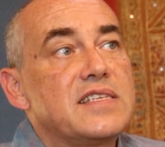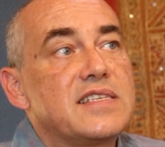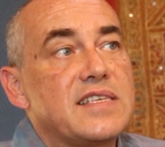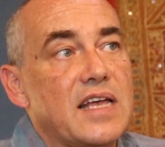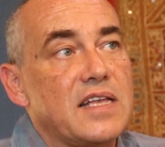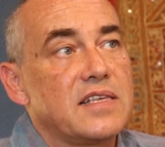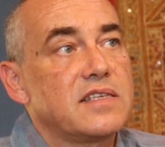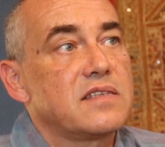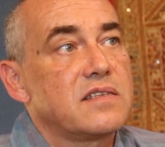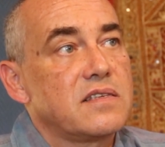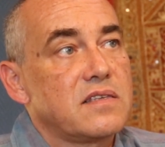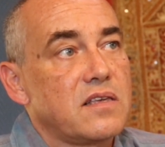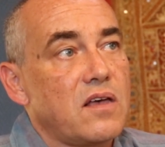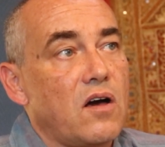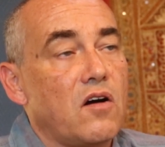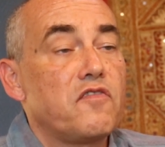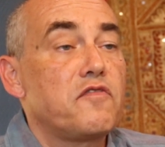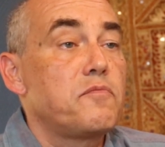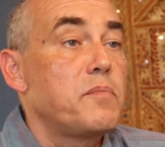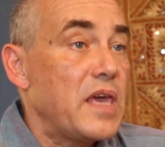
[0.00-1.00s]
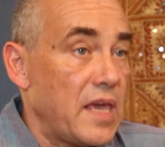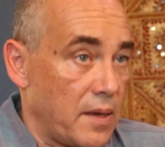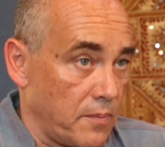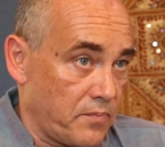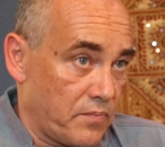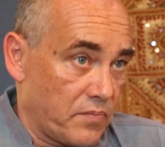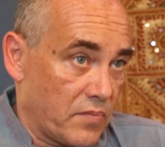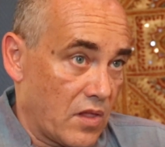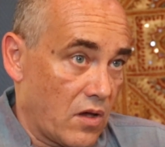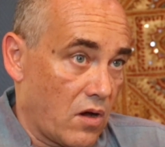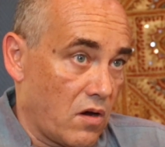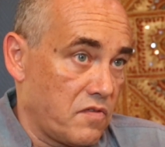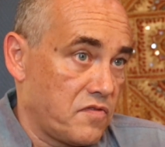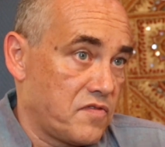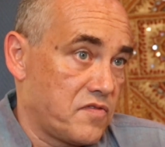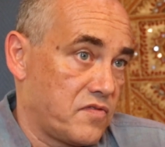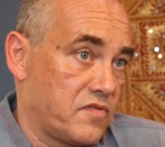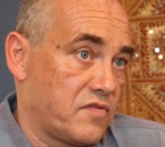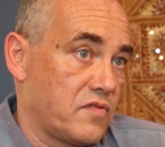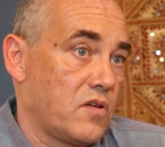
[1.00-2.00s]
sense of me,
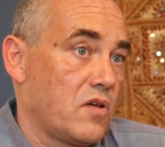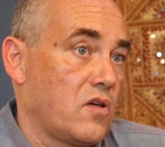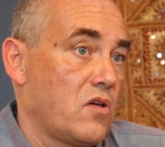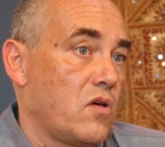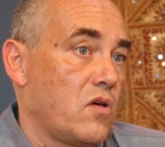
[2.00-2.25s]
of